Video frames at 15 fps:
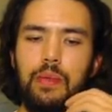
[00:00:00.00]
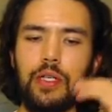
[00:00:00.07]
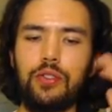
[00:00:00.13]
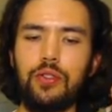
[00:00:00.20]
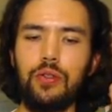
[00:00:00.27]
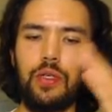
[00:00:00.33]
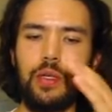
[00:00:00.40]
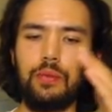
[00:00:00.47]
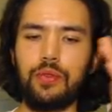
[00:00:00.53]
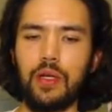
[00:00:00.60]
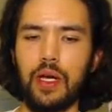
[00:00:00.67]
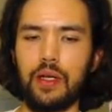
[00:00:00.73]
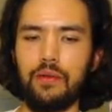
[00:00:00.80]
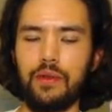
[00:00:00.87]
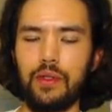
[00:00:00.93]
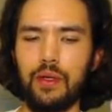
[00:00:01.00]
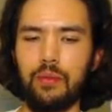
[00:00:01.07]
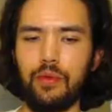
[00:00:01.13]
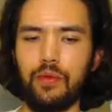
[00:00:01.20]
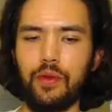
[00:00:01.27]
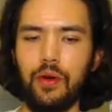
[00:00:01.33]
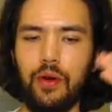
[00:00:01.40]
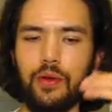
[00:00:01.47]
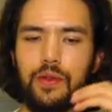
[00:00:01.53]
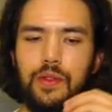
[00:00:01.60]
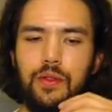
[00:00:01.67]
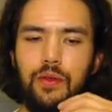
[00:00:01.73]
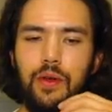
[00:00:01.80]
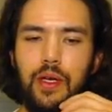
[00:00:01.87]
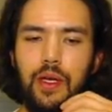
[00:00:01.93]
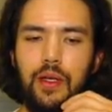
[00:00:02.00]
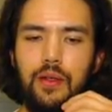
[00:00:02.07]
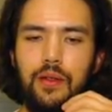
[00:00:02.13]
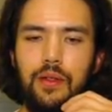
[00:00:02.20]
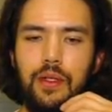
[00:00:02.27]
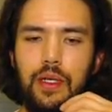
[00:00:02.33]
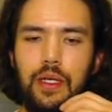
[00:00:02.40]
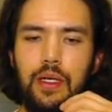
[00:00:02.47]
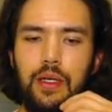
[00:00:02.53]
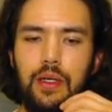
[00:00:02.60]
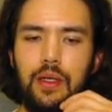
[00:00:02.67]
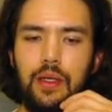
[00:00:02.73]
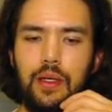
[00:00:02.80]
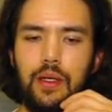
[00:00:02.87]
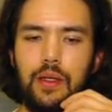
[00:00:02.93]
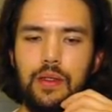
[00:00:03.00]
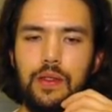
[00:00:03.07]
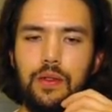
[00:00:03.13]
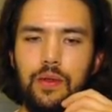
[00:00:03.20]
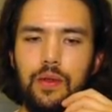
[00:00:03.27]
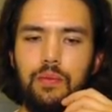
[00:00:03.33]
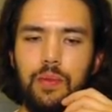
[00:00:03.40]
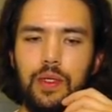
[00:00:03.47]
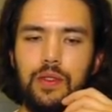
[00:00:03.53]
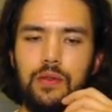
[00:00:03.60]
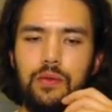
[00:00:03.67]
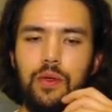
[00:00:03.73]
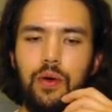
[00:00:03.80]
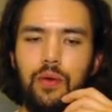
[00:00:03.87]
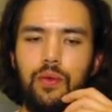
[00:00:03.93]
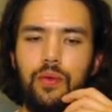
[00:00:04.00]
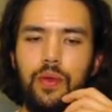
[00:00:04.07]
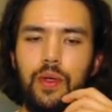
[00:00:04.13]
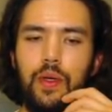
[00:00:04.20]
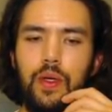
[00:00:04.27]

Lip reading: make sure you keep track of the number of cards in your hand, because you don't